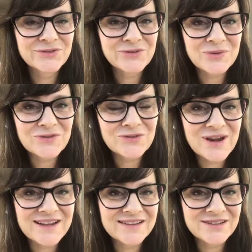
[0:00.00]
from
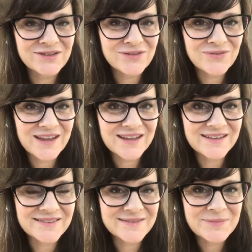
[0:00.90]
Australia to Las
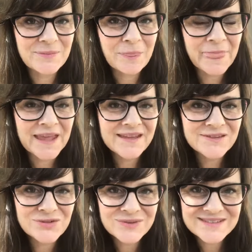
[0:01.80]
Vegas
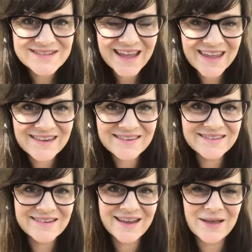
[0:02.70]
to
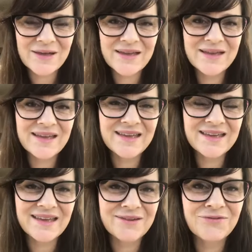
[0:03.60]
attend
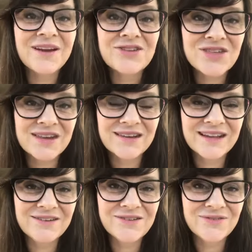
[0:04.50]
a function
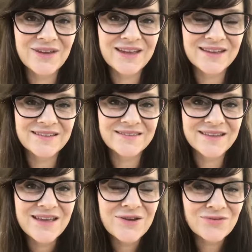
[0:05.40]
in Las
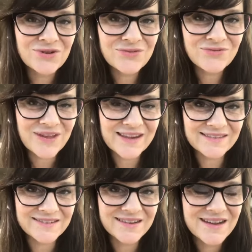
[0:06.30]
Vegas for an
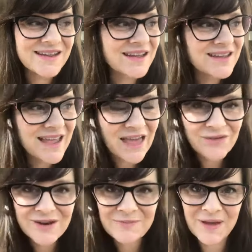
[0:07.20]
event
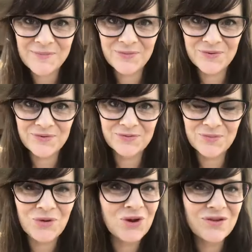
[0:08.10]
gathering people
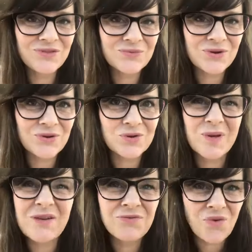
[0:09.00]
from all over the world.
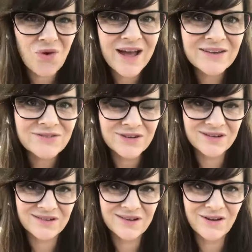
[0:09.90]
About
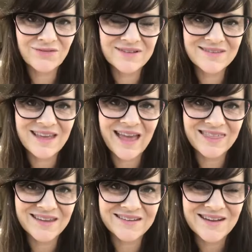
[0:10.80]
400 of us
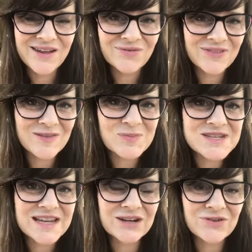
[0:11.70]
gathered for this
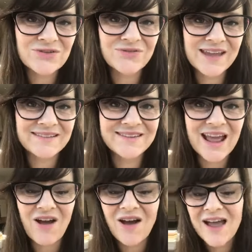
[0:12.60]
particular event.
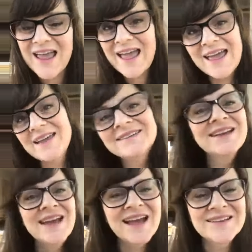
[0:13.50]
Now, I had,
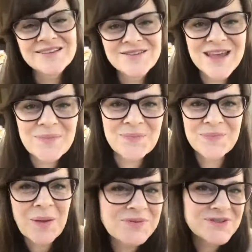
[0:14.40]

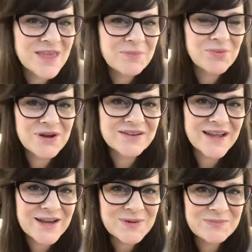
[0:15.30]
up until that point,
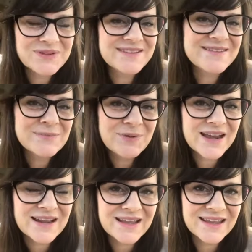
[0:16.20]
I had been
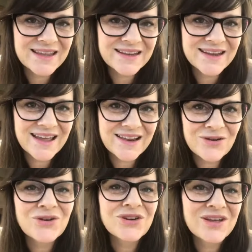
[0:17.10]
participating in
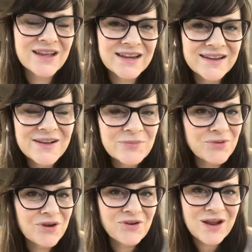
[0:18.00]
an online
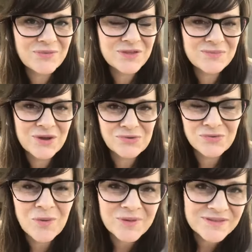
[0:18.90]
program with Mel
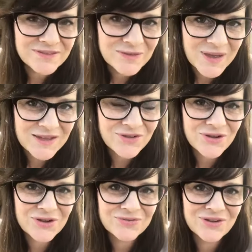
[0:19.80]
Robbins. You may have
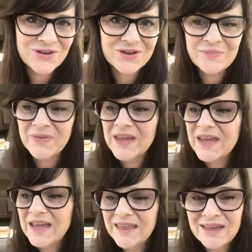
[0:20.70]
heard of her.
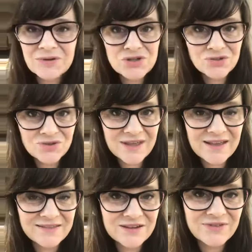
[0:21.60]
There were
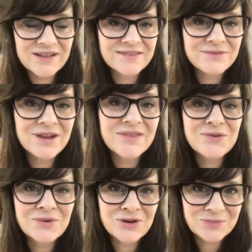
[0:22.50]
2,000 of us
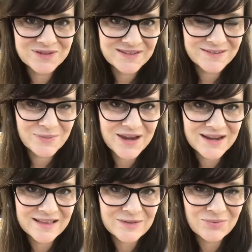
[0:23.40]
around the world
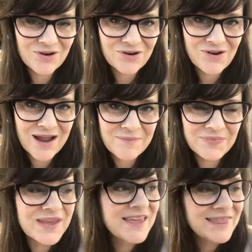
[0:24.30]
participating in the
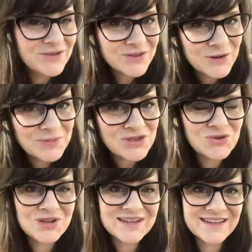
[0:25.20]
program. There was an
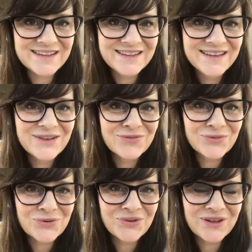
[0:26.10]
opportunity
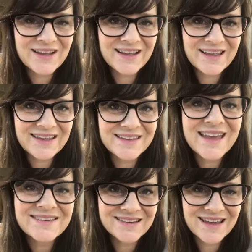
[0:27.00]
for a
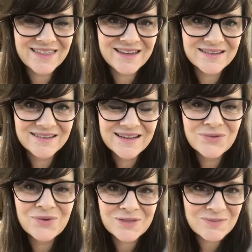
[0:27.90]
get-together
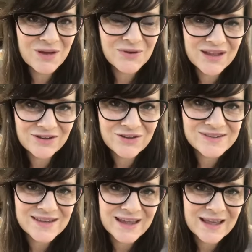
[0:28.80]
with Mel and her
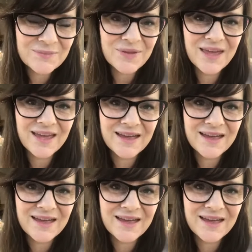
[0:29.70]
team